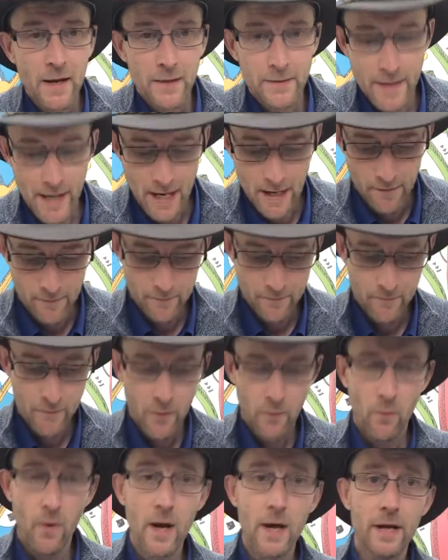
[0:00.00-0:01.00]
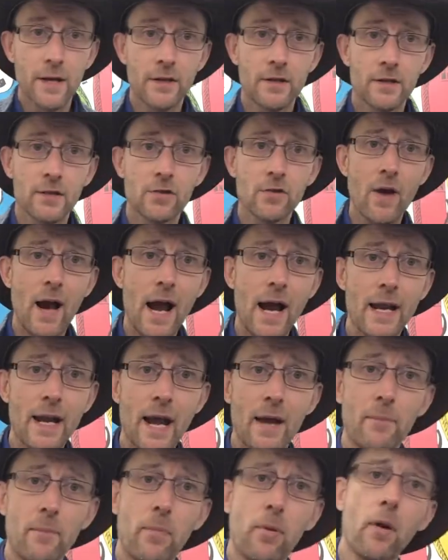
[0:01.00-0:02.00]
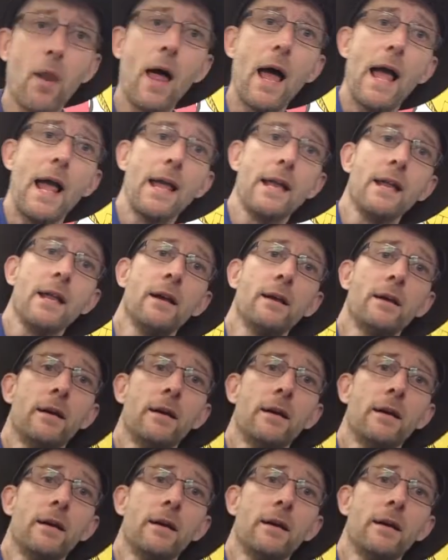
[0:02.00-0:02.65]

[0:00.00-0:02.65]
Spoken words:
Now, we're going to try and play